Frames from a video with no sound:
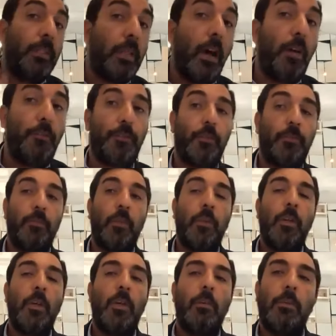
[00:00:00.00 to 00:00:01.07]
tough,
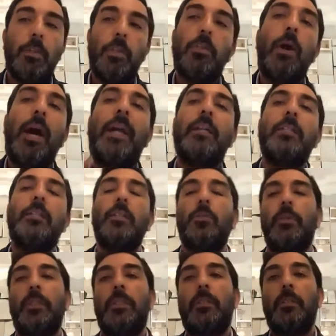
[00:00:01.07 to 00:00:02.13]
but you'll know how to deal
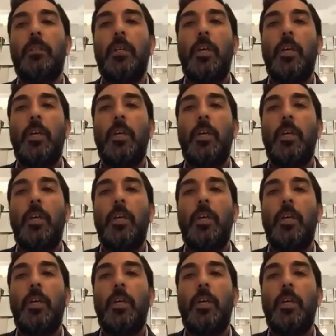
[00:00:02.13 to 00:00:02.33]
with it.